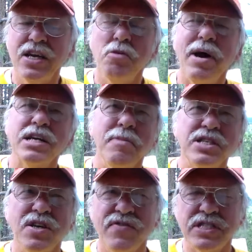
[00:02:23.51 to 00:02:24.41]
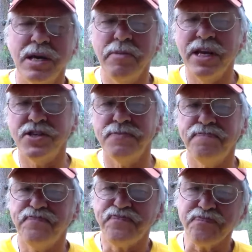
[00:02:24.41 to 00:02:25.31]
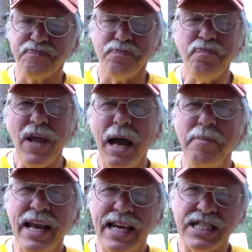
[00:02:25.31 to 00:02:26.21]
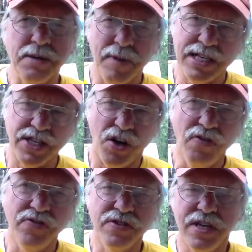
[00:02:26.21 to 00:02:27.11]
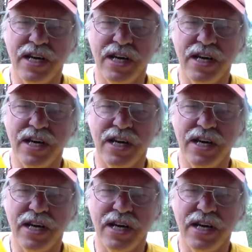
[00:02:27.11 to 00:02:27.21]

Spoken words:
Now back to my self-examination. I've been asking myself